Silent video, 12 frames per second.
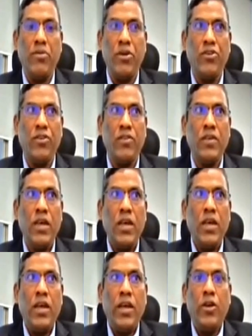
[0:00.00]
averages,
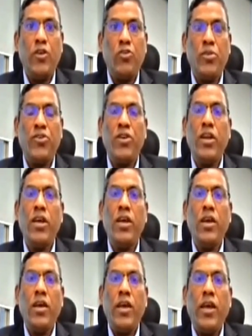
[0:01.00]

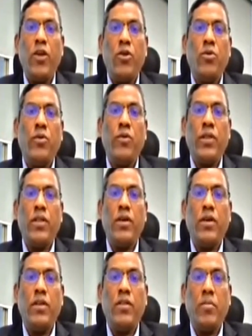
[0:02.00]
especially in
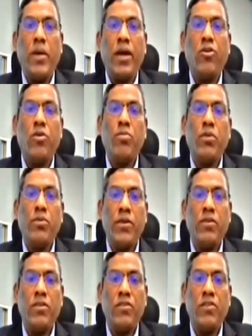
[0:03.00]
the backdrop of
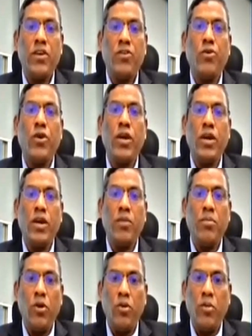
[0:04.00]
interest rates going
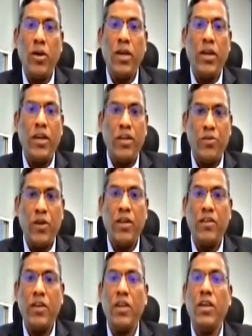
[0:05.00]
up globally and as well
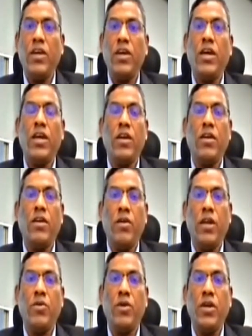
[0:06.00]
as in India, and
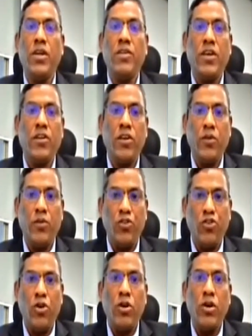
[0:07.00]
liquidity is getting
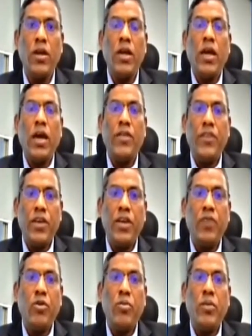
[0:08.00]
withdrawn. I think
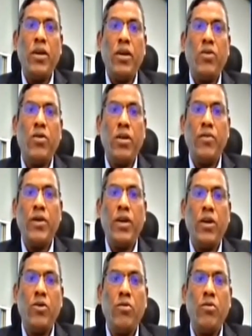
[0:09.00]
it would be
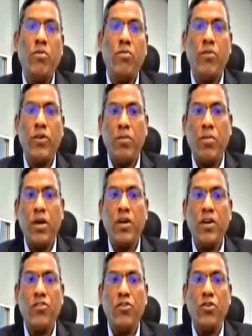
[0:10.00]
difficult for the
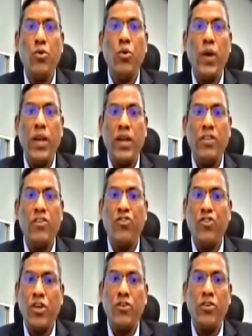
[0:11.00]
markets to do well at
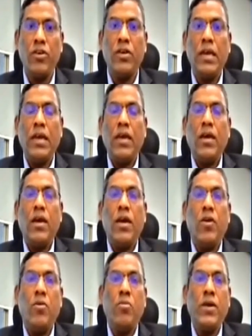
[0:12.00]
this juncture.
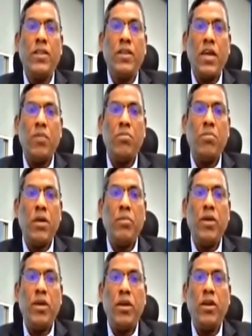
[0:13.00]
By the time
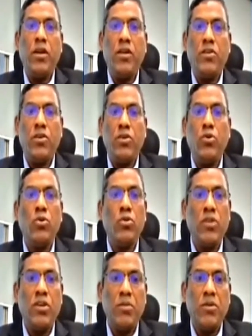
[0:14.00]
maybe in another 2
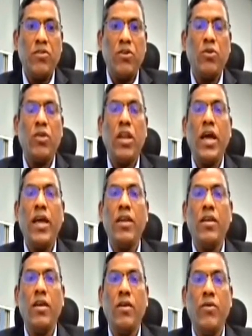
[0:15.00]
to 3 months down the
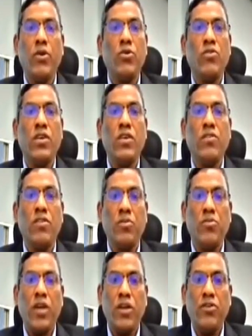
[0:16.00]
line, we could see
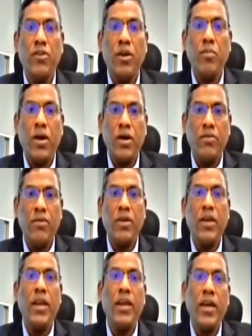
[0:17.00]
substantial part of
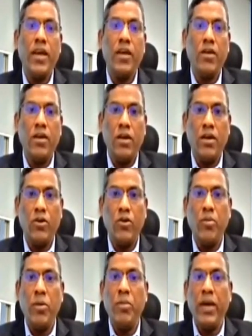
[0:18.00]
the rate hike
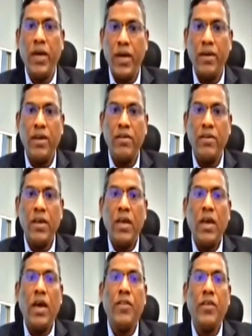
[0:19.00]
could be behind us.
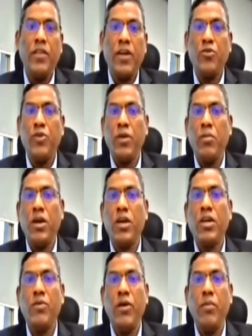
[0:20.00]
I think that's when
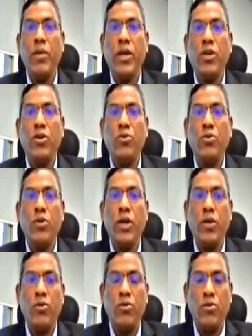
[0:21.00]
market will begin to
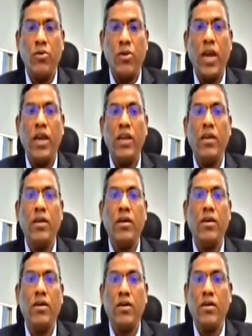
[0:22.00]
rally
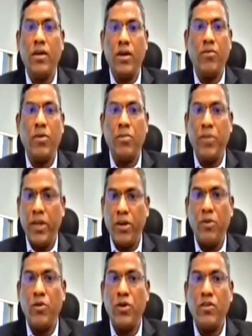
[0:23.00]
from then
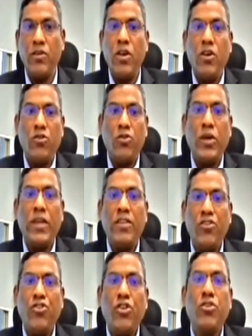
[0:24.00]
onwards. So at this